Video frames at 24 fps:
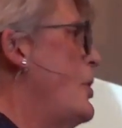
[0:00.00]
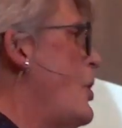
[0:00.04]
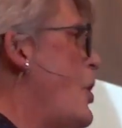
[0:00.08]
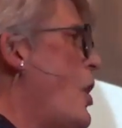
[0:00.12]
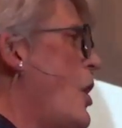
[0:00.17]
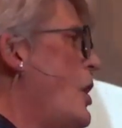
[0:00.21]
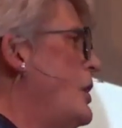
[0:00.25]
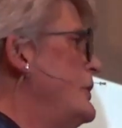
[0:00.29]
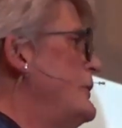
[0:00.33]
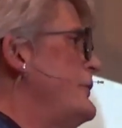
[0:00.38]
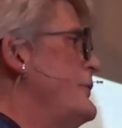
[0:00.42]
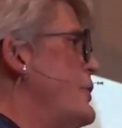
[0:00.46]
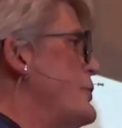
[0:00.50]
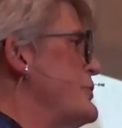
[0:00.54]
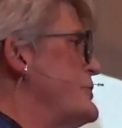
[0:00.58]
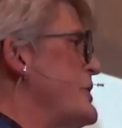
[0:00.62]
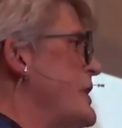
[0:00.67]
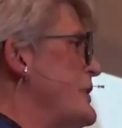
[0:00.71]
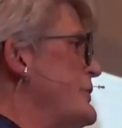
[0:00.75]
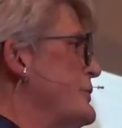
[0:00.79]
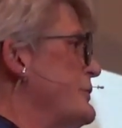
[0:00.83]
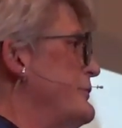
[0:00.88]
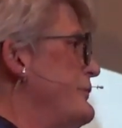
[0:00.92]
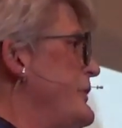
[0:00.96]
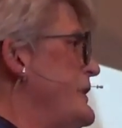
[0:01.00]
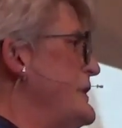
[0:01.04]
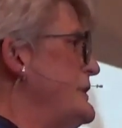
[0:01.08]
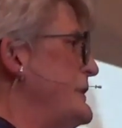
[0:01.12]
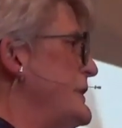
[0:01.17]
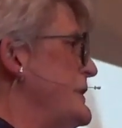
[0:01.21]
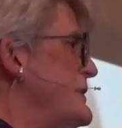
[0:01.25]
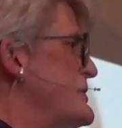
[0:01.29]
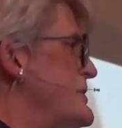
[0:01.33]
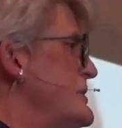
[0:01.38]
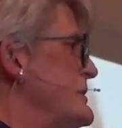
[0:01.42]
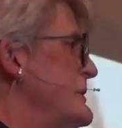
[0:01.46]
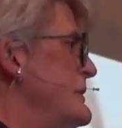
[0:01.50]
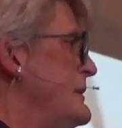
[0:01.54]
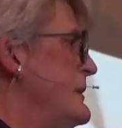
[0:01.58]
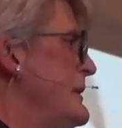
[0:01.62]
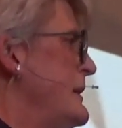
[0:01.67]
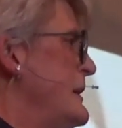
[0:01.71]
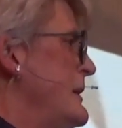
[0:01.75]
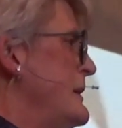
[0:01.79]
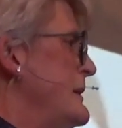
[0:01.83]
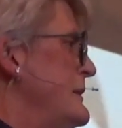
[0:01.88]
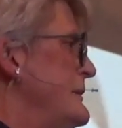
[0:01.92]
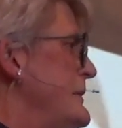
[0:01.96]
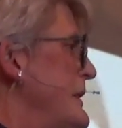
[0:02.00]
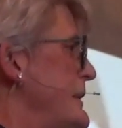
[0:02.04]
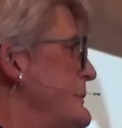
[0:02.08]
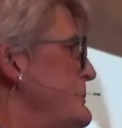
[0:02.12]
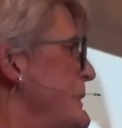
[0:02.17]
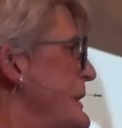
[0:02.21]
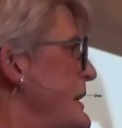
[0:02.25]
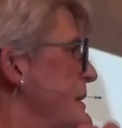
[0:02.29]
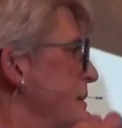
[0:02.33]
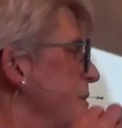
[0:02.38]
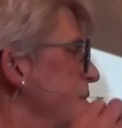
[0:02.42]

all of those other feelings that begin